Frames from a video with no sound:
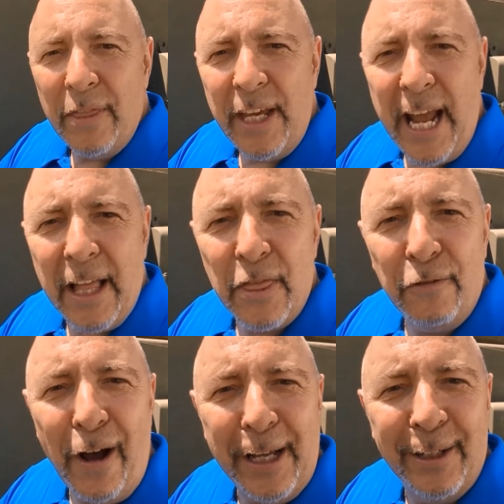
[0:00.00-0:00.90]
in the end,
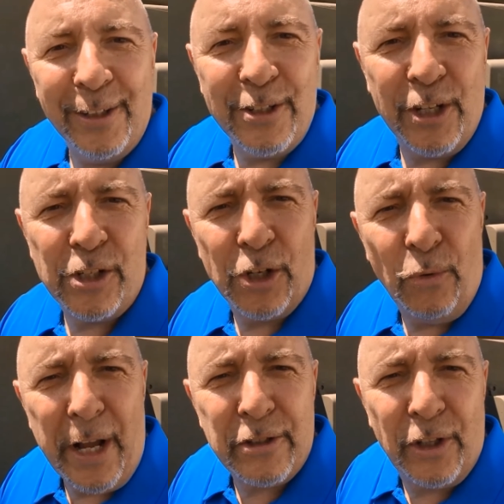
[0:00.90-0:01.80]
the final
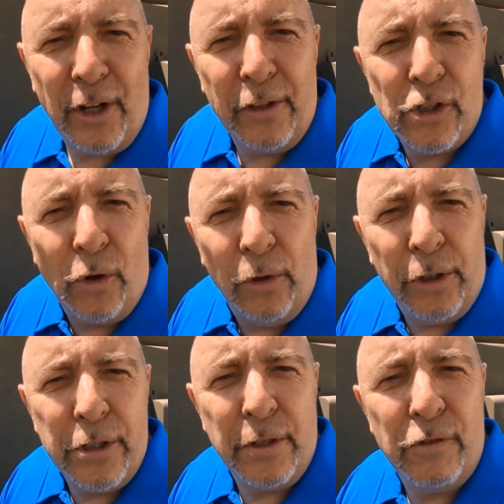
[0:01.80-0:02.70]
decision rested on the
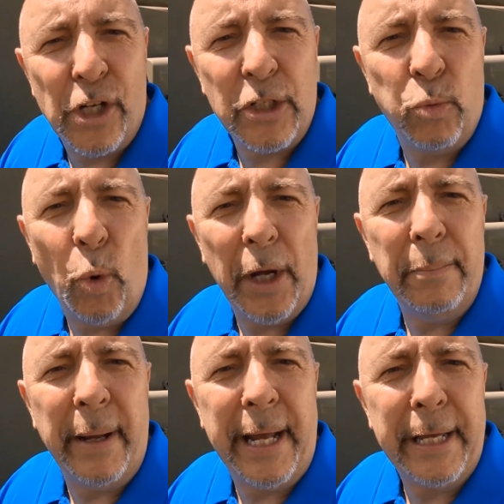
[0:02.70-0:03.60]
shoulders of just
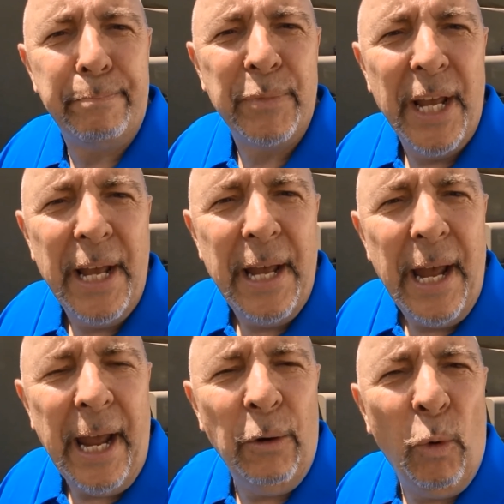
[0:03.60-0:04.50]
one man.
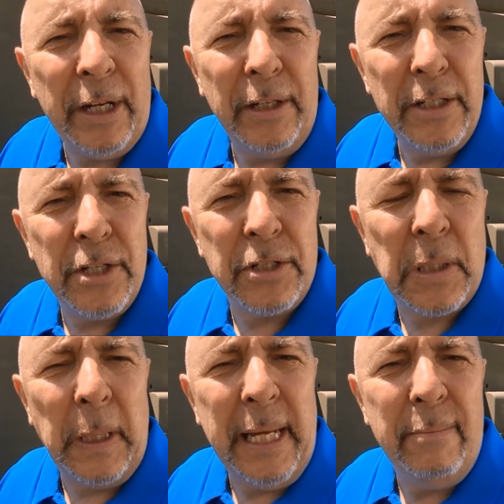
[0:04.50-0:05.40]
And witnesses
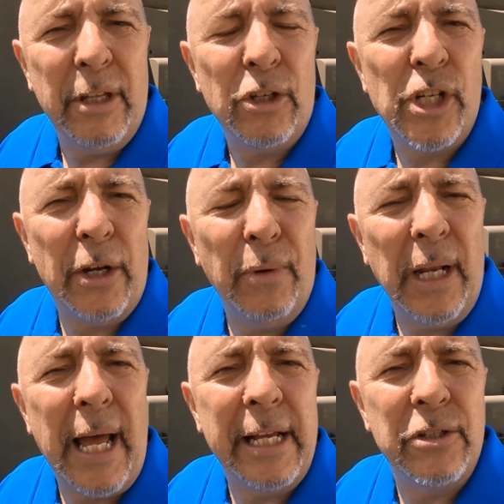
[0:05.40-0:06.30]
claim that
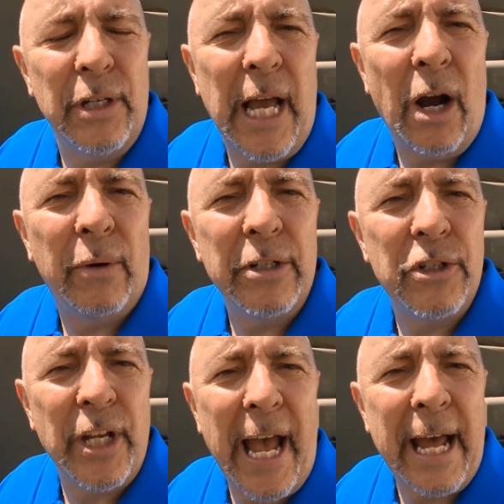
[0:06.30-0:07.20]
General Eisenhower
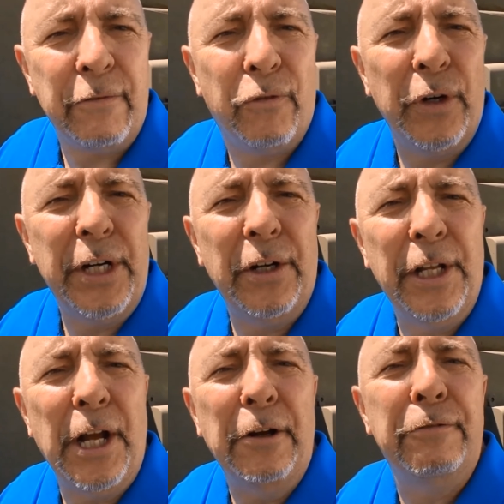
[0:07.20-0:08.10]
sat for
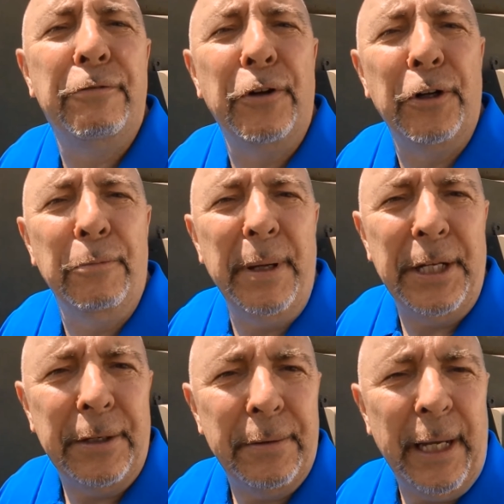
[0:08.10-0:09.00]
nearly a full
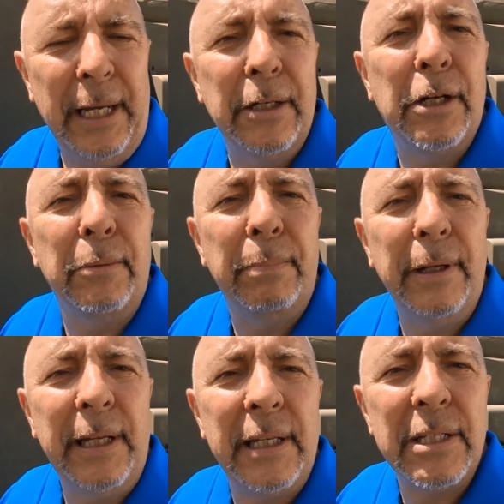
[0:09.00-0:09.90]
minute in
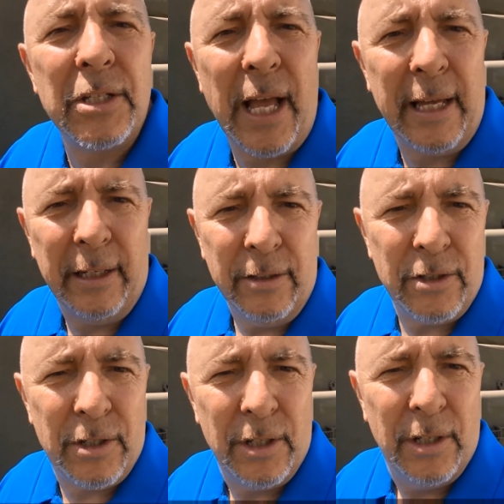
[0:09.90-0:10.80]
complete
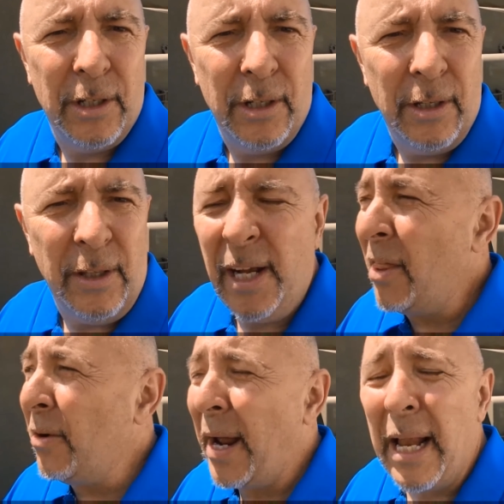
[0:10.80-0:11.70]
silence, the
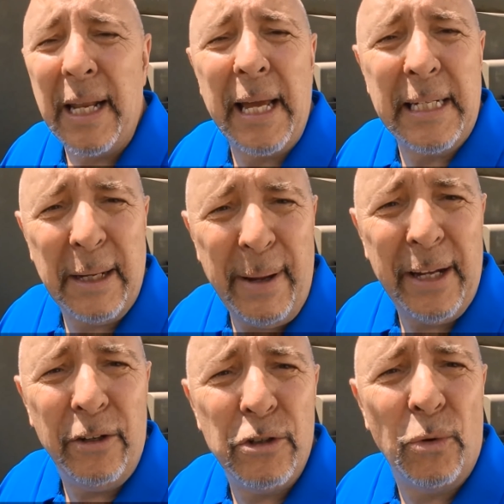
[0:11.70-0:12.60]
other Allied
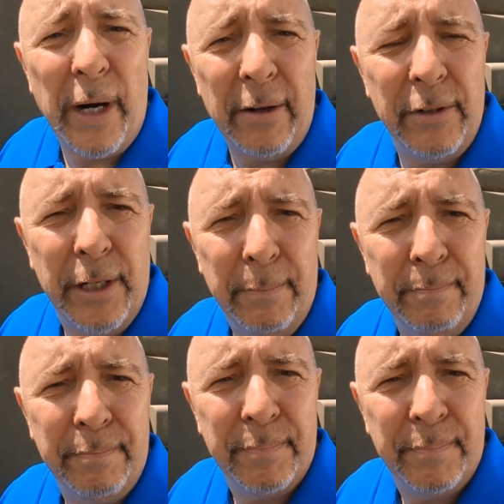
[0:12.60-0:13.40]
commanders around him,